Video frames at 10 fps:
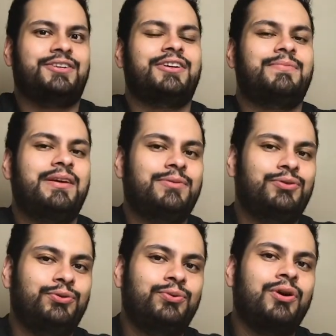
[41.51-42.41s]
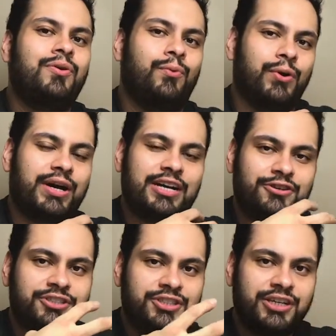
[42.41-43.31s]
You're going to be able to work on
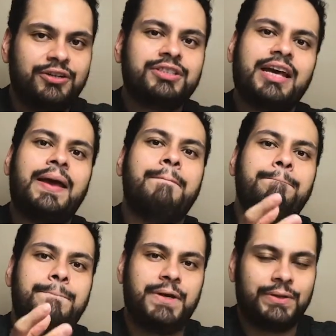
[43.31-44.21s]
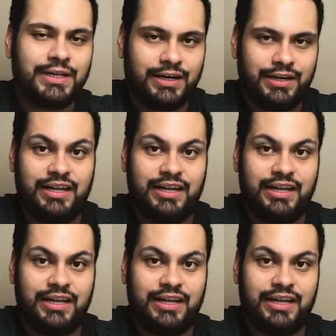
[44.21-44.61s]
your skill set and build on it,